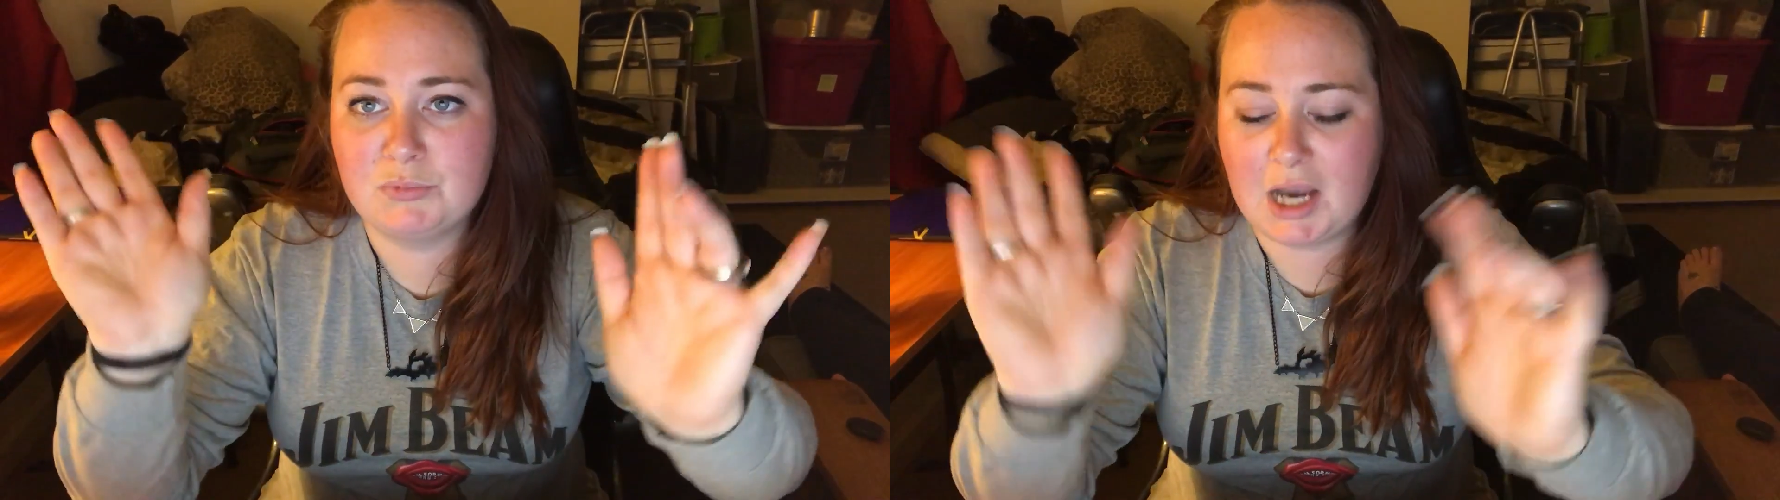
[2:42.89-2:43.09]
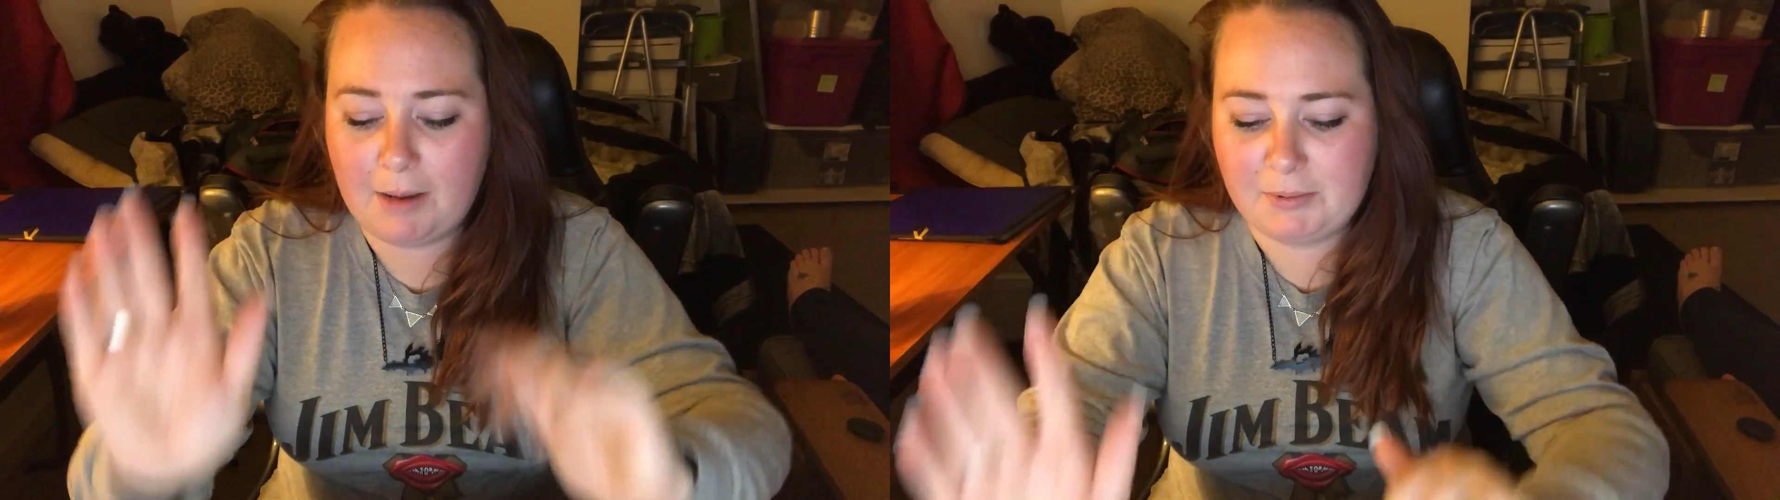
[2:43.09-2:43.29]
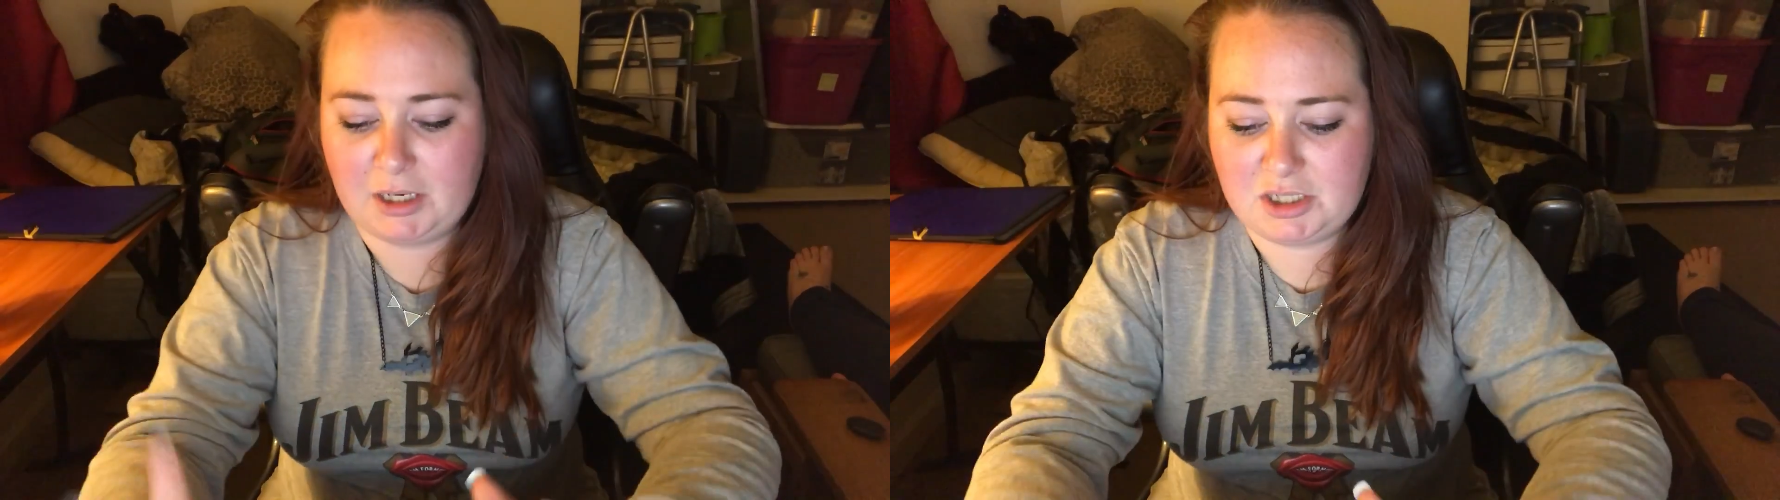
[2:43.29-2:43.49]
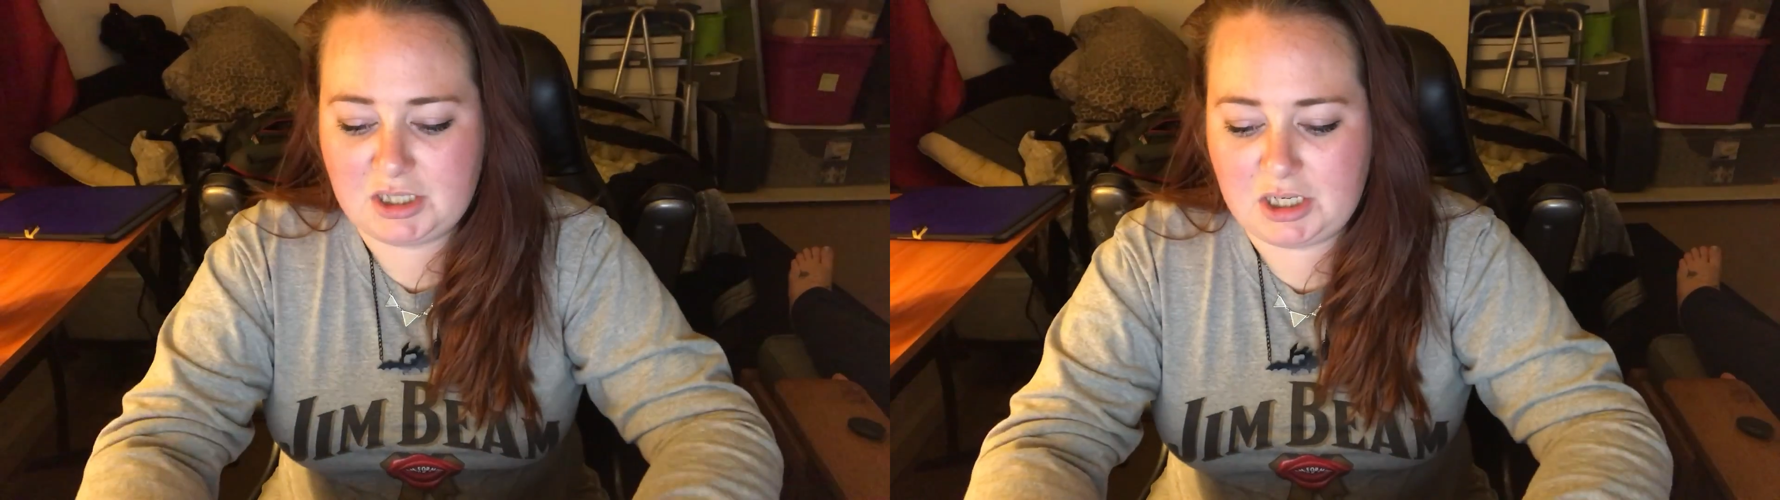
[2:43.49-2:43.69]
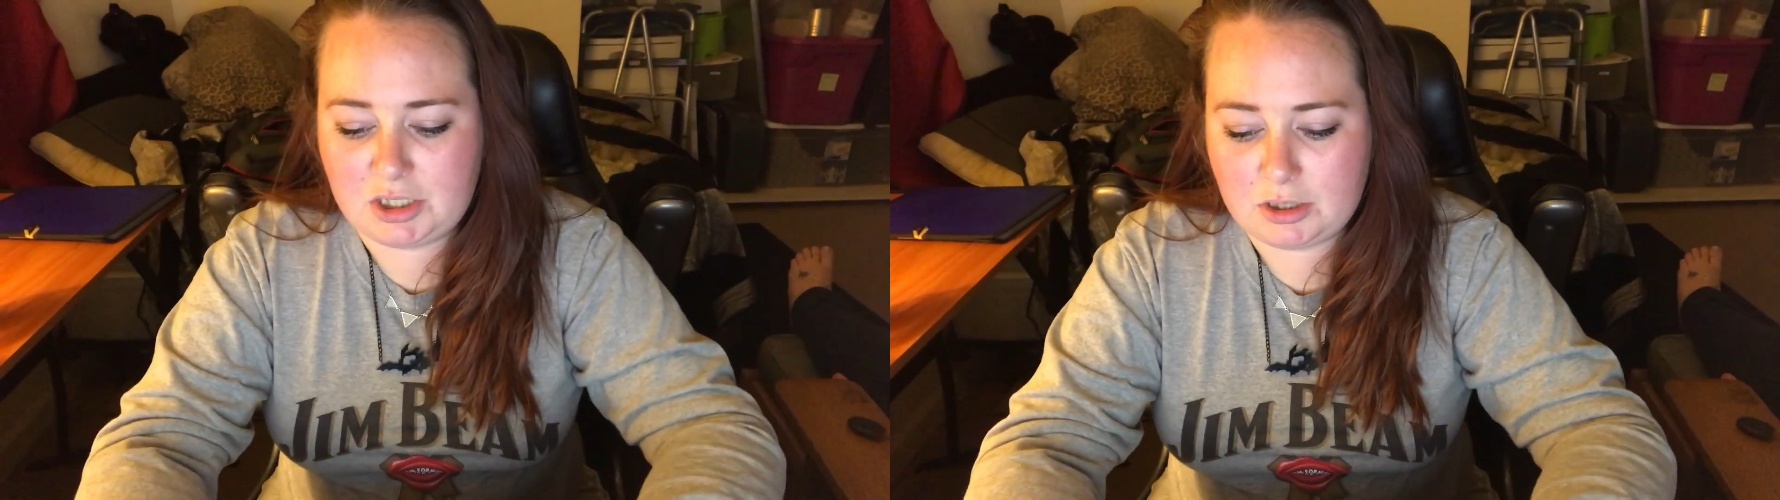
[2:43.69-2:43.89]
top-notch
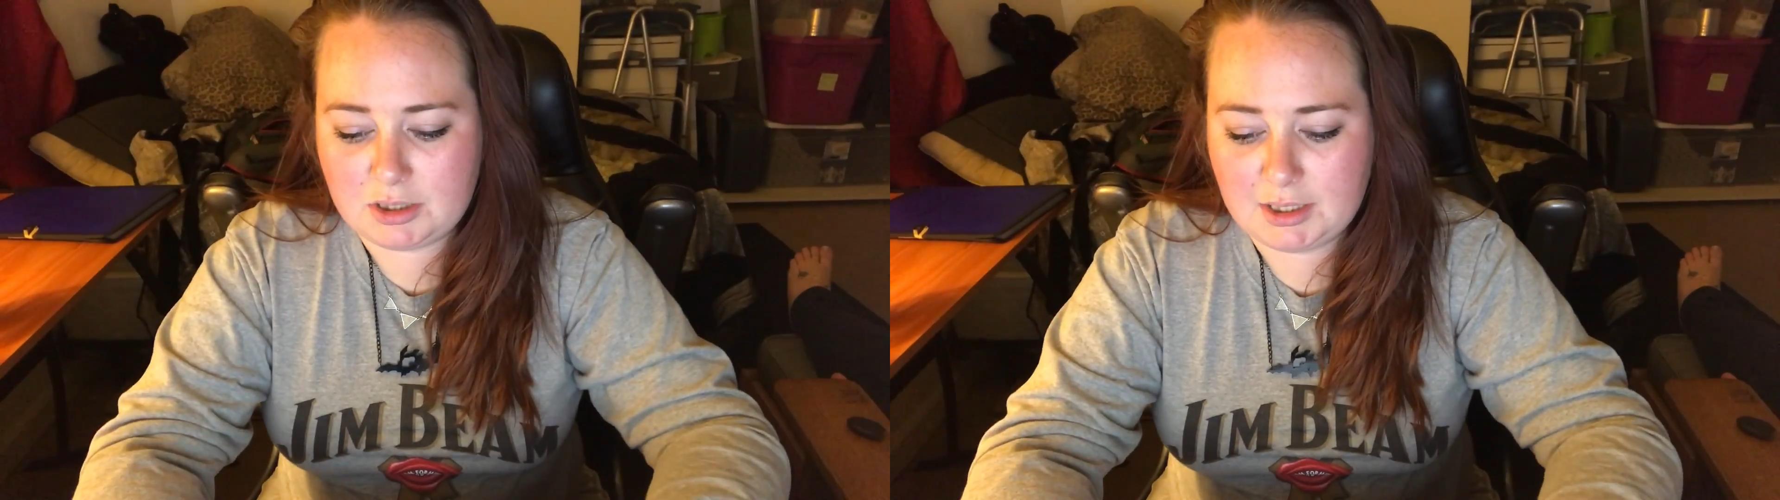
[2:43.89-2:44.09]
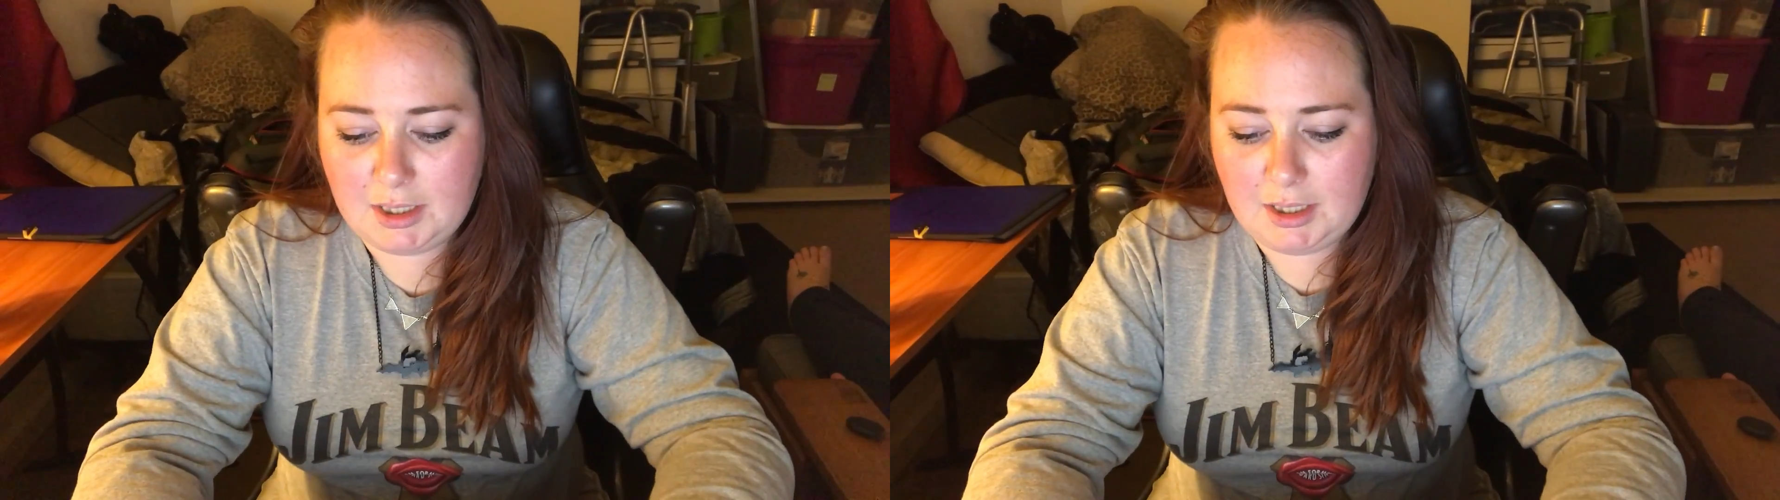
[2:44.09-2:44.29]
teachers.